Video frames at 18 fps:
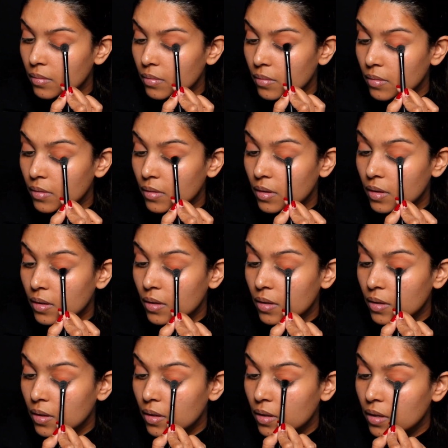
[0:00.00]
I will
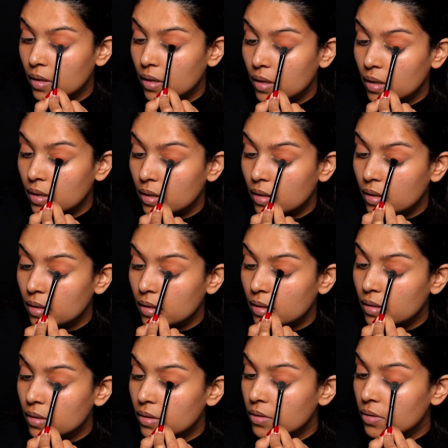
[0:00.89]
pack on that same
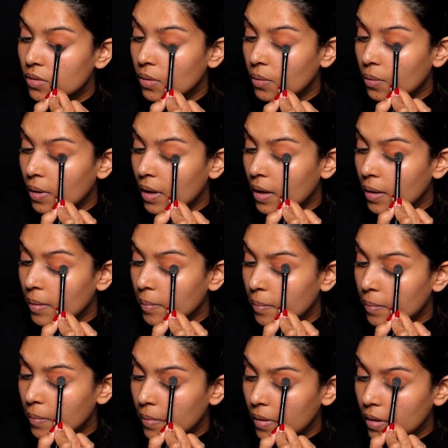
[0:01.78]
shade all over
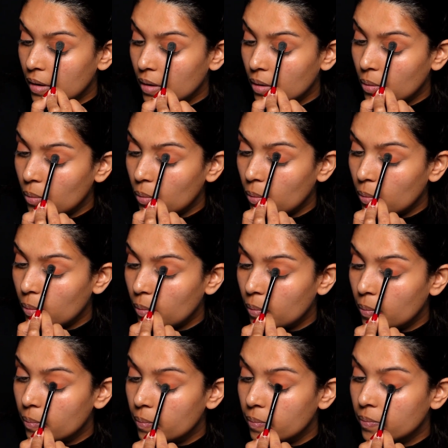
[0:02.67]
my lid.
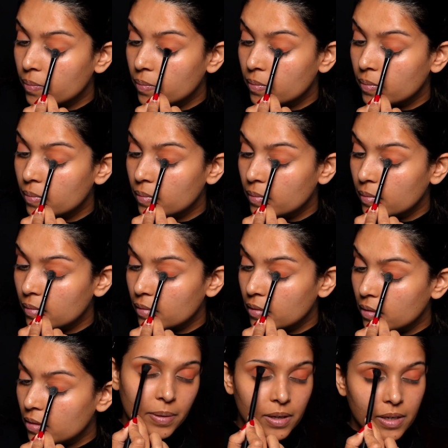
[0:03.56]
I feel the
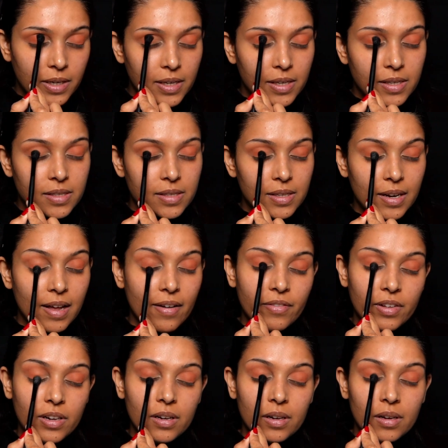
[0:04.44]
expertise
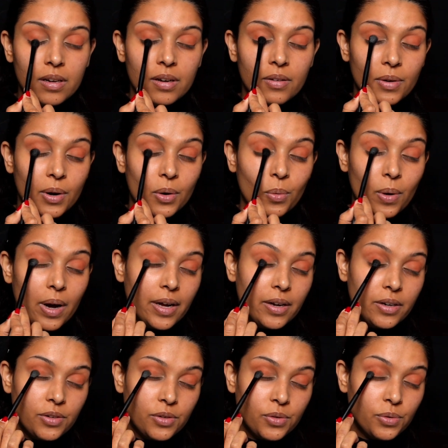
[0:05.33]
level
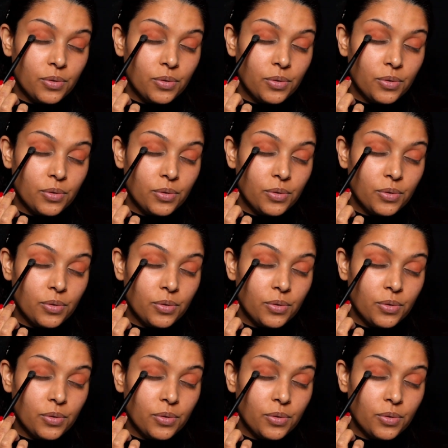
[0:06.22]
required to